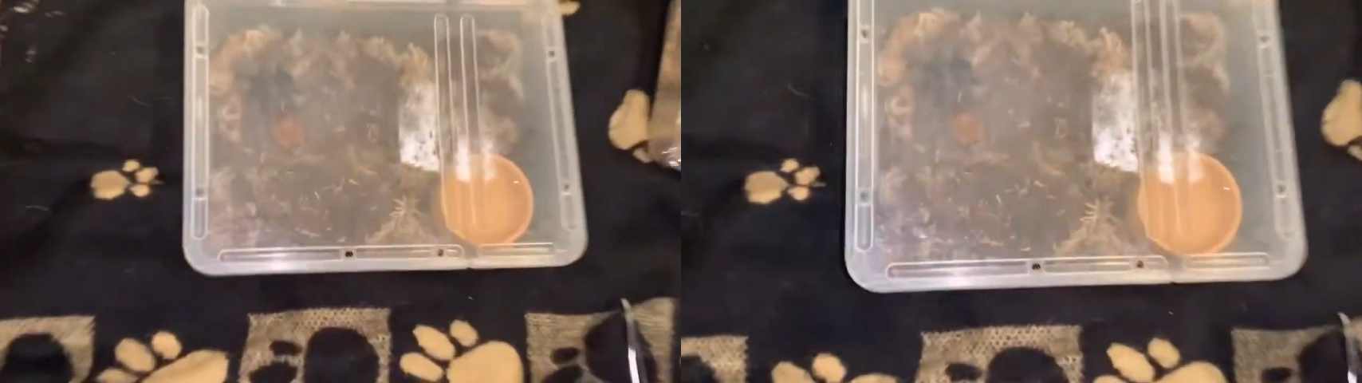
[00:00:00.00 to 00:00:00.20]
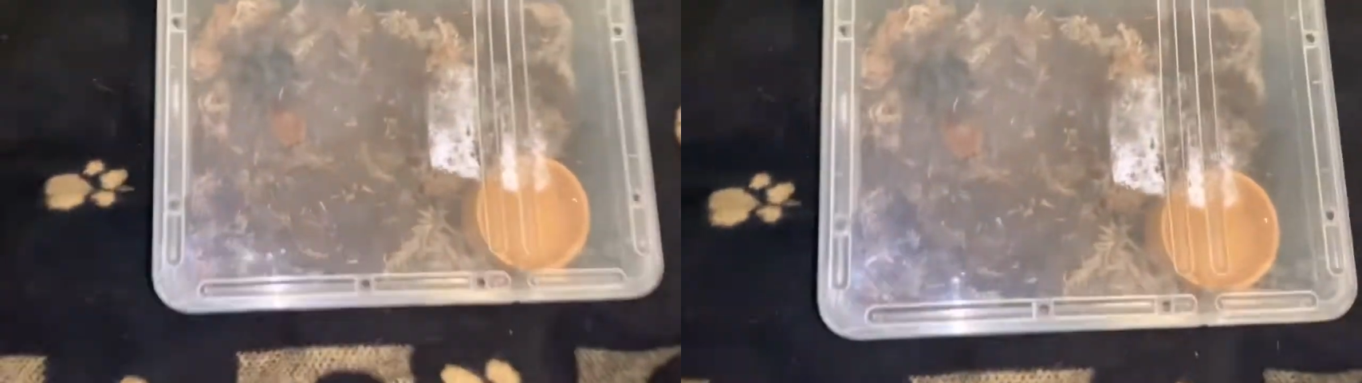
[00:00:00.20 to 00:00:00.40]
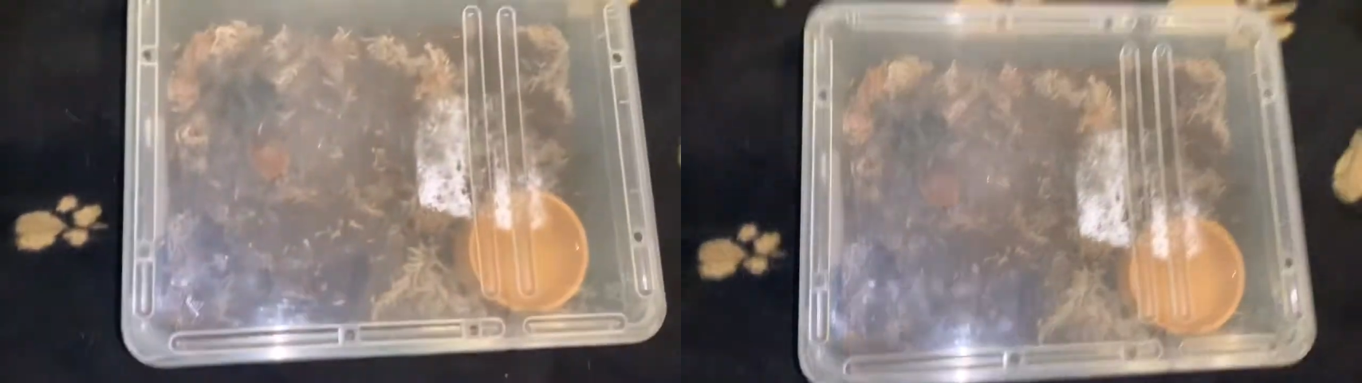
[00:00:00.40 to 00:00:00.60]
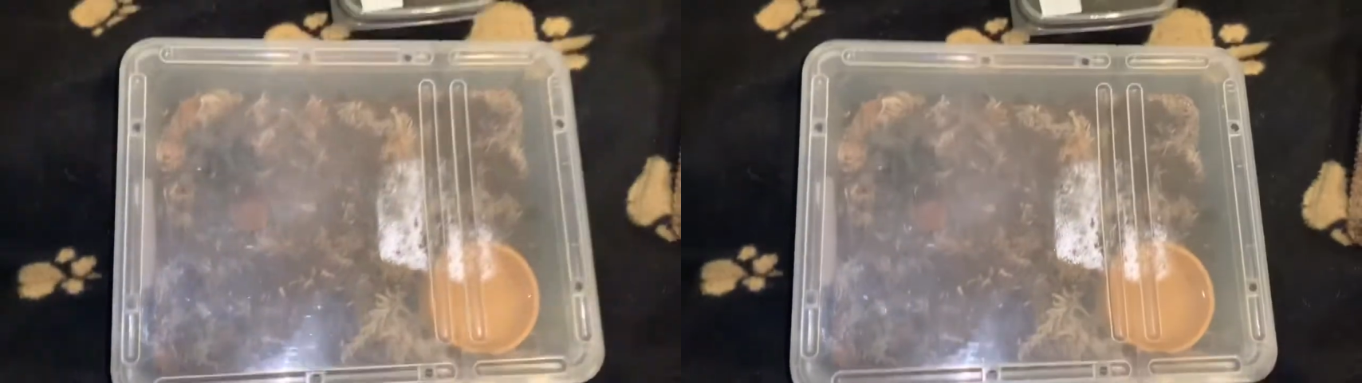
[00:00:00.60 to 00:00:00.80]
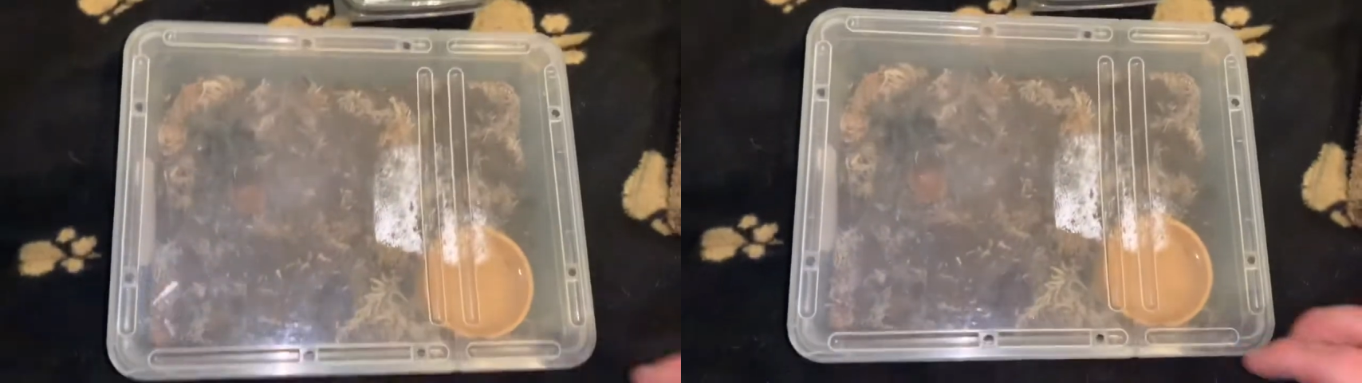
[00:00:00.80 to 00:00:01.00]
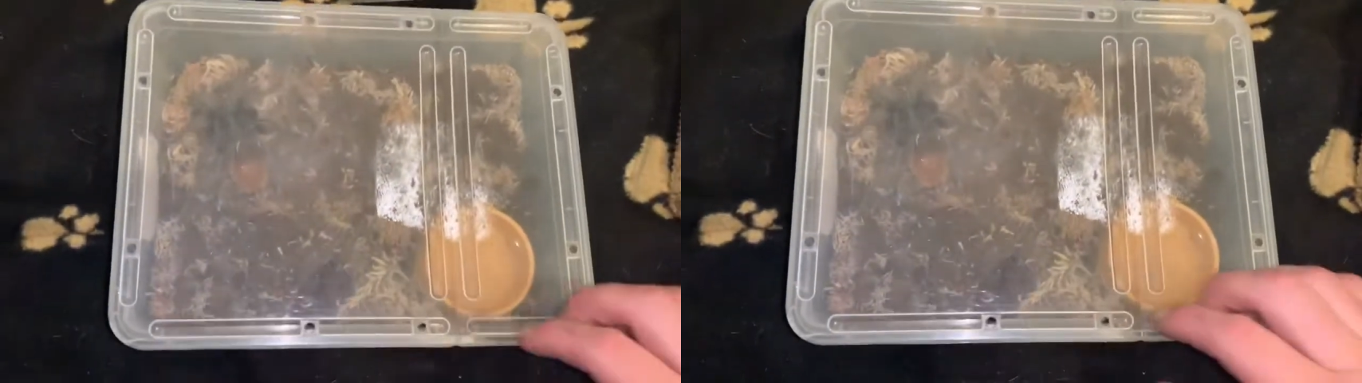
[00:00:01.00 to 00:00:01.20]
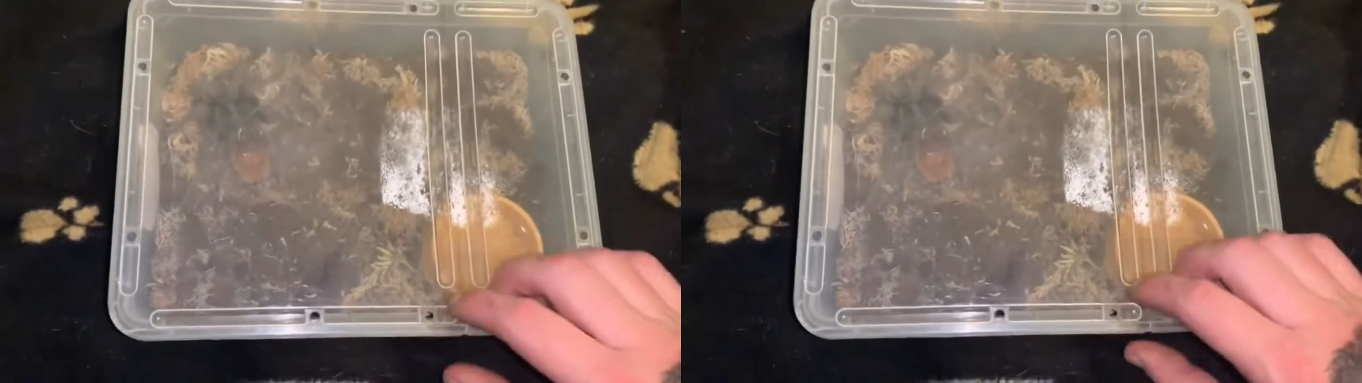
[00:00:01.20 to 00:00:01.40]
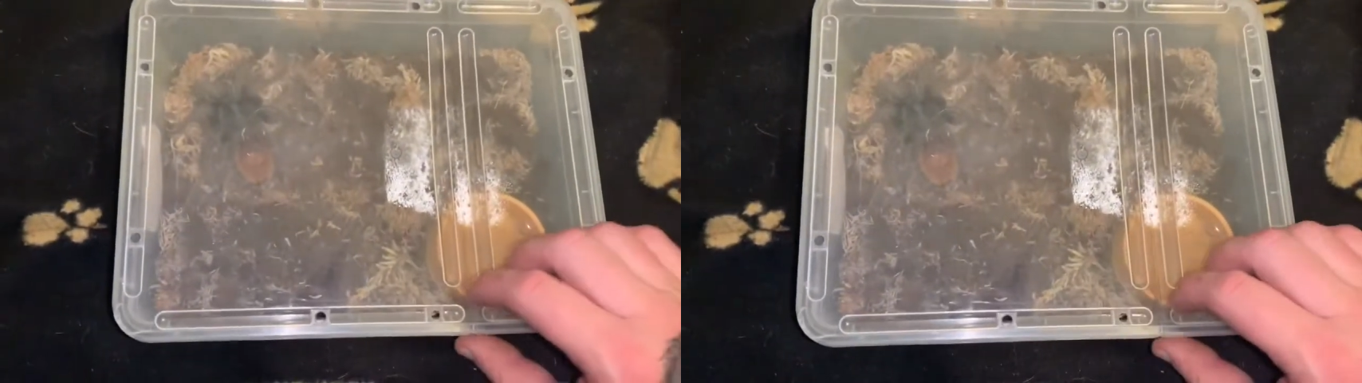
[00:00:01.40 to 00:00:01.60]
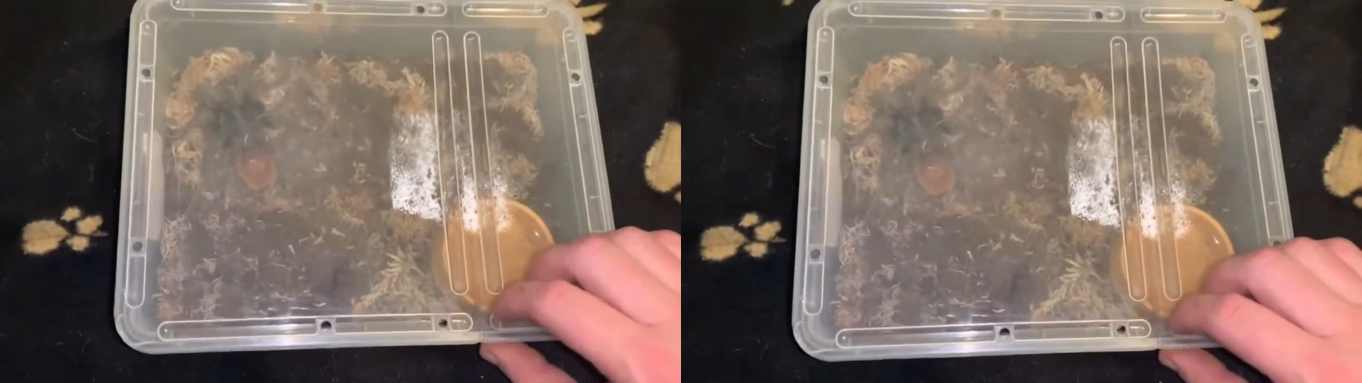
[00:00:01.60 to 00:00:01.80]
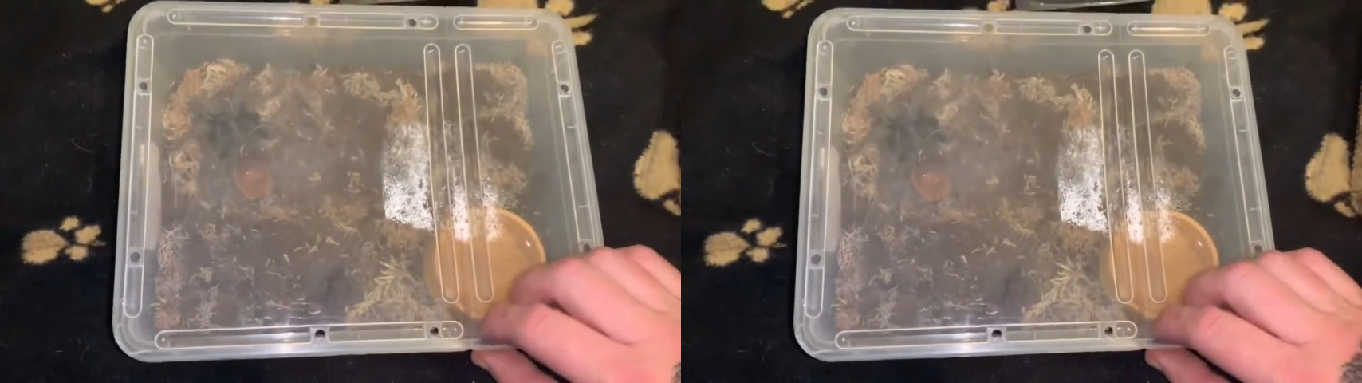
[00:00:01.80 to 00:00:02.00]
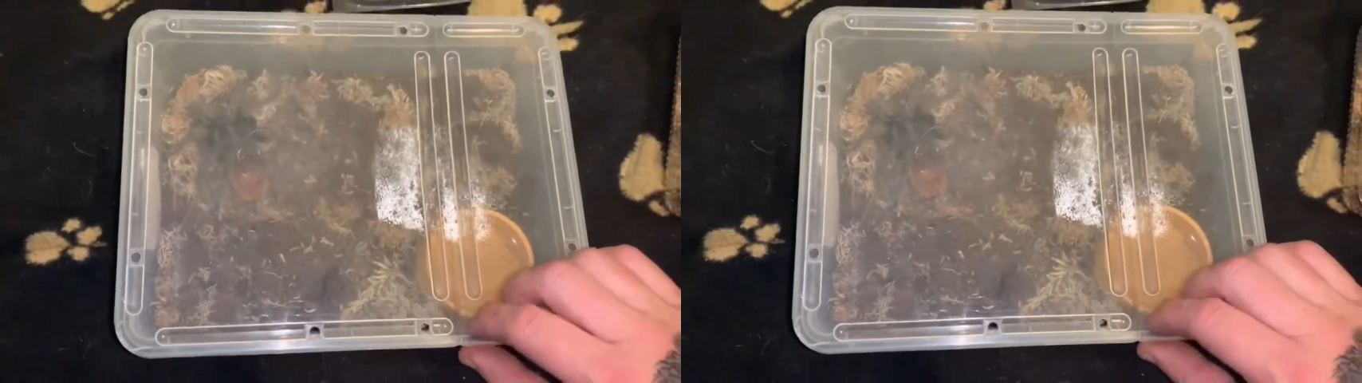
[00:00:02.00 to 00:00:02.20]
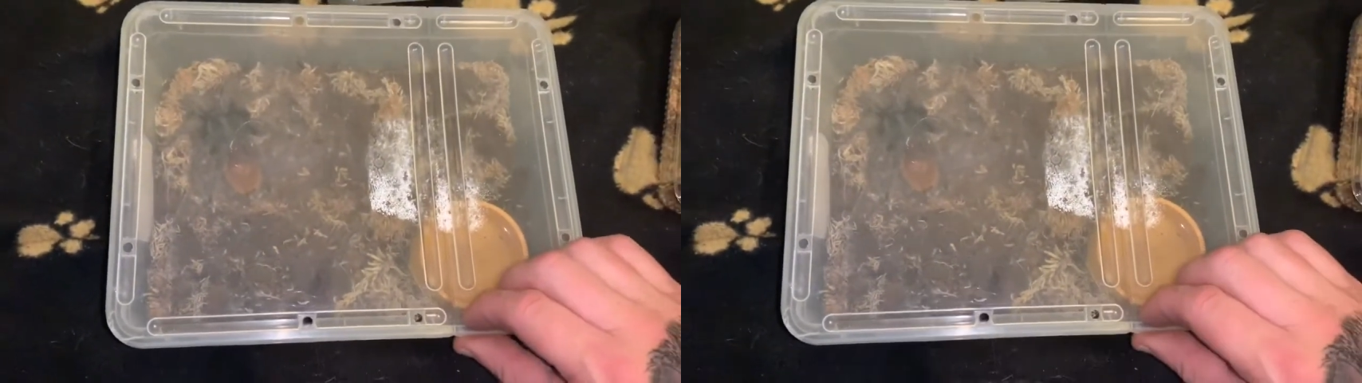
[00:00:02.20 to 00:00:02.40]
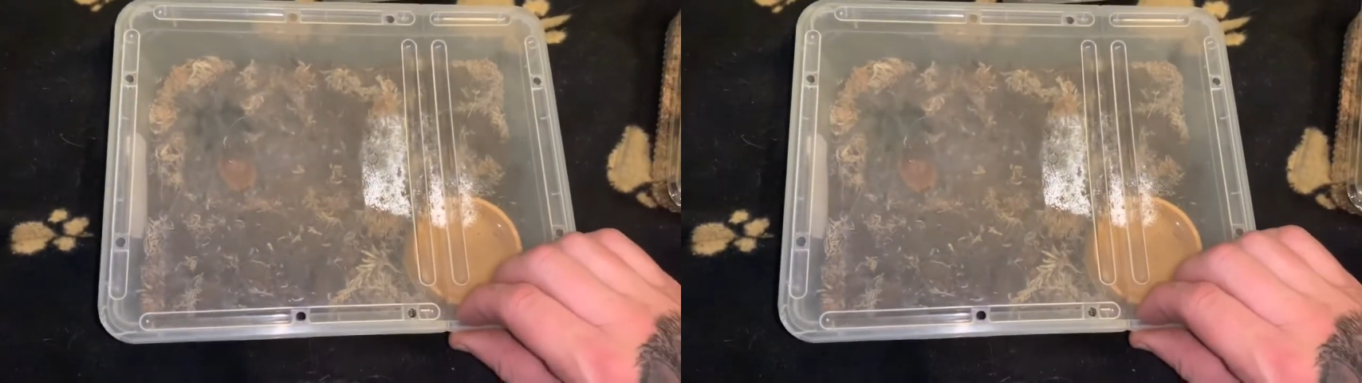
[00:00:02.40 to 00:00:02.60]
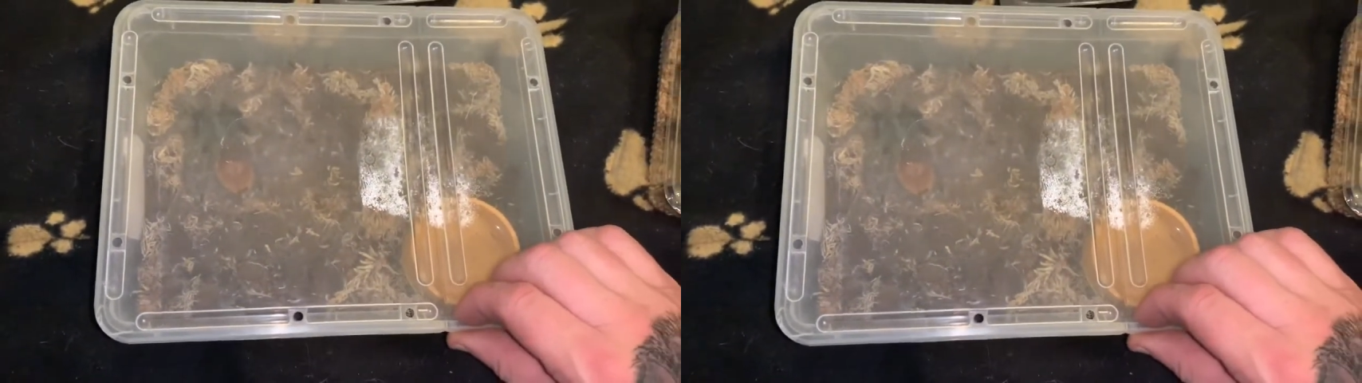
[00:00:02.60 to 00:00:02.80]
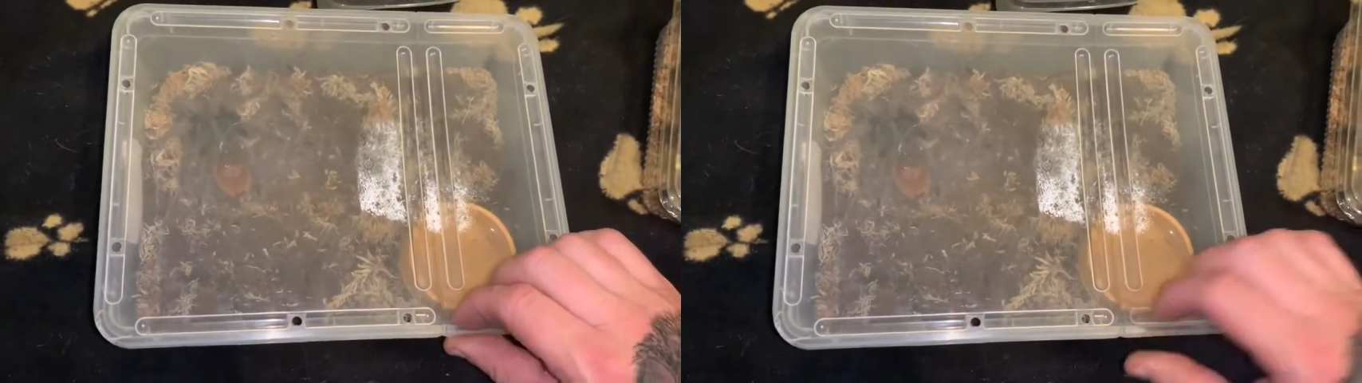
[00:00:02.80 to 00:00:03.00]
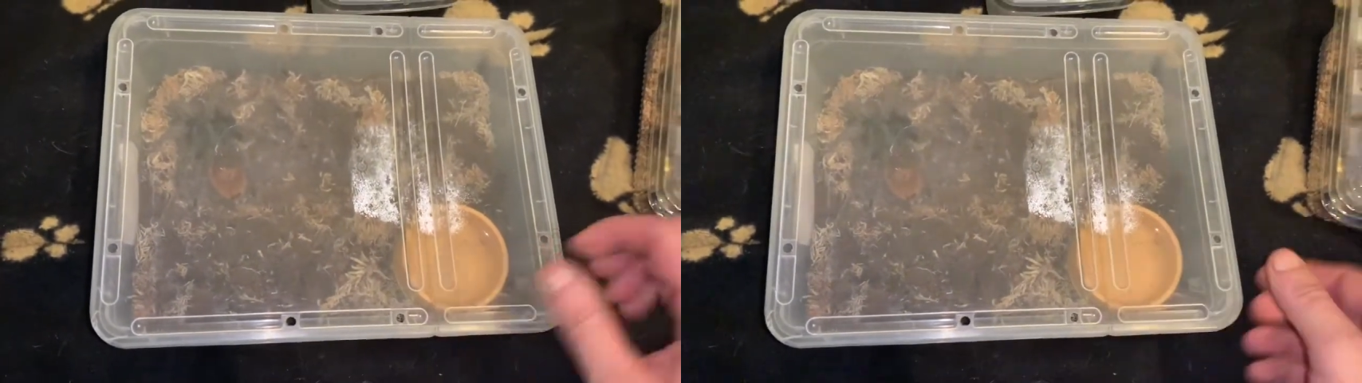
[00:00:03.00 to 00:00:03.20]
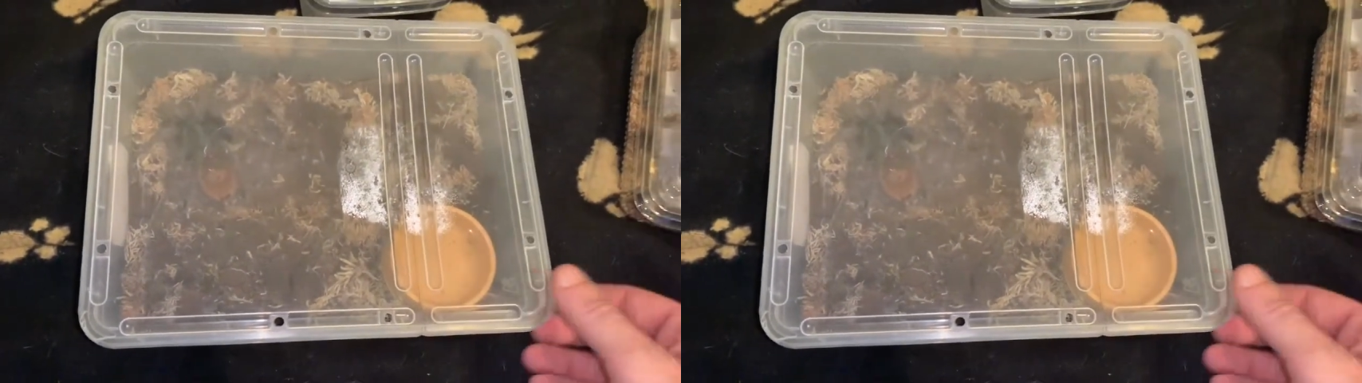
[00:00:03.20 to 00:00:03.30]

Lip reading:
(no speaker visible)